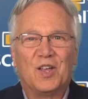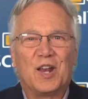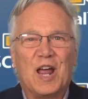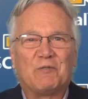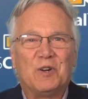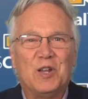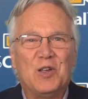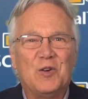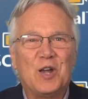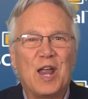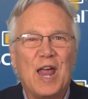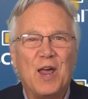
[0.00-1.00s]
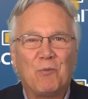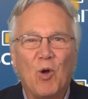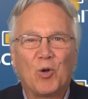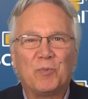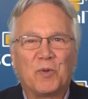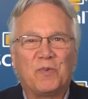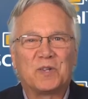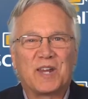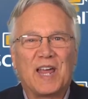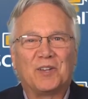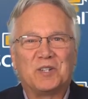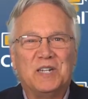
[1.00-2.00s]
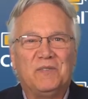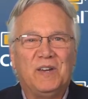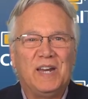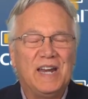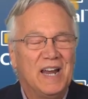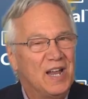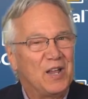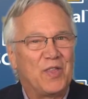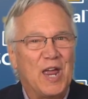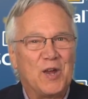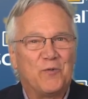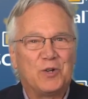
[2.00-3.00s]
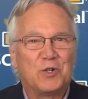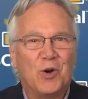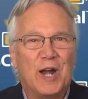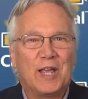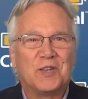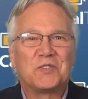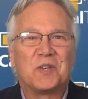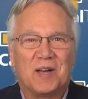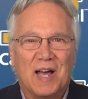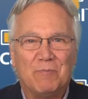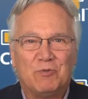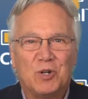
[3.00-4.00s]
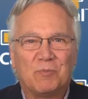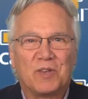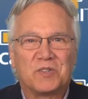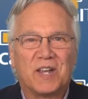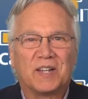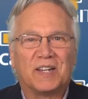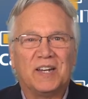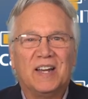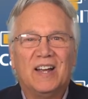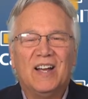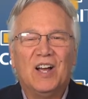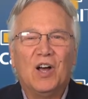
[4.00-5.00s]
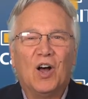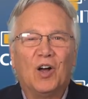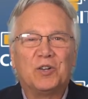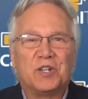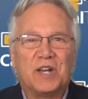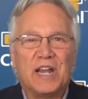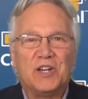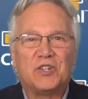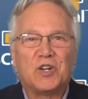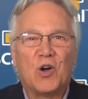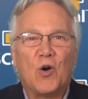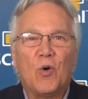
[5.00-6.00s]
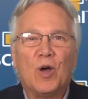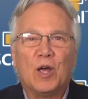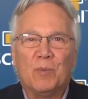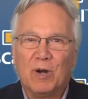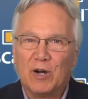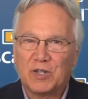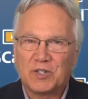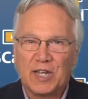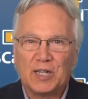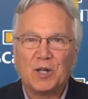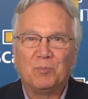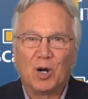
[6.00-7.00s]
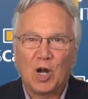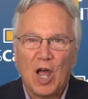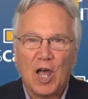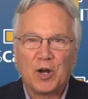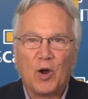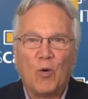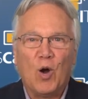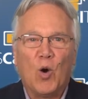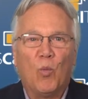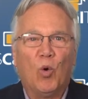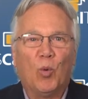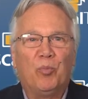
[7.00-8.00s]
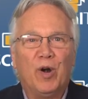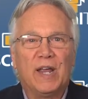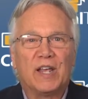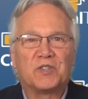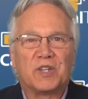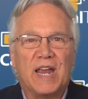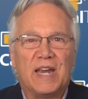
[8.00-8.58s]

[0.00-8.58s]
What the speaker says: Good afternoon and welcome to Fiscal TV. Thank you for joining us. I'm Jim Caselli. On today's show, Marisela Mercado will bring us a